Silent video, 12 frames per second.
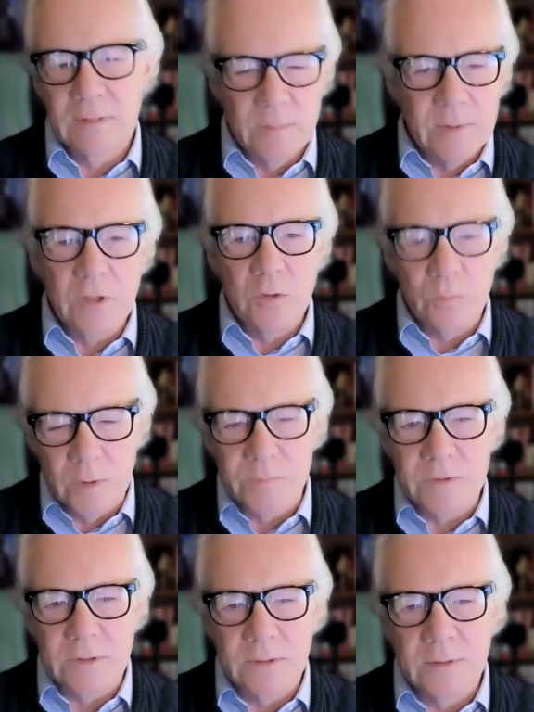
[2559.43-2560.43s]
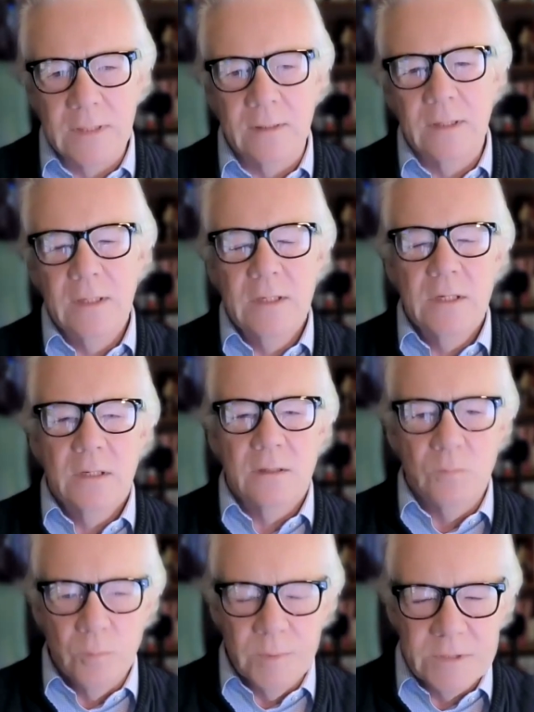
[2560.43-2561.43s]
And the better you prompt it, again, the
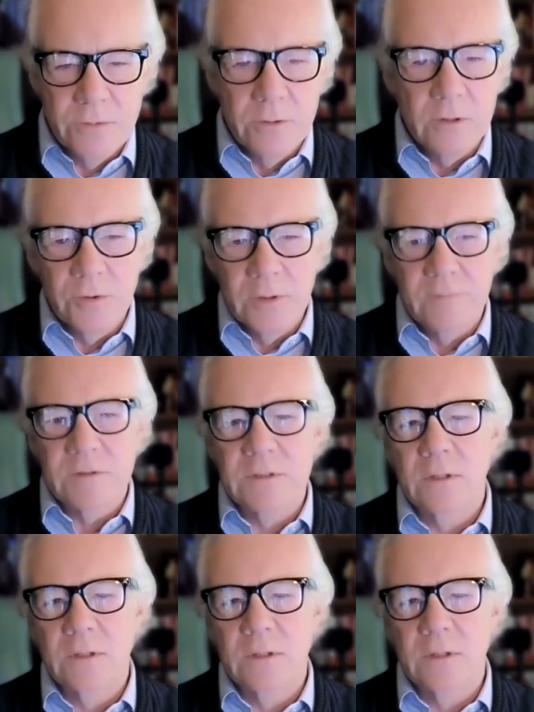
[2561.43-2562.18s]
more material you give it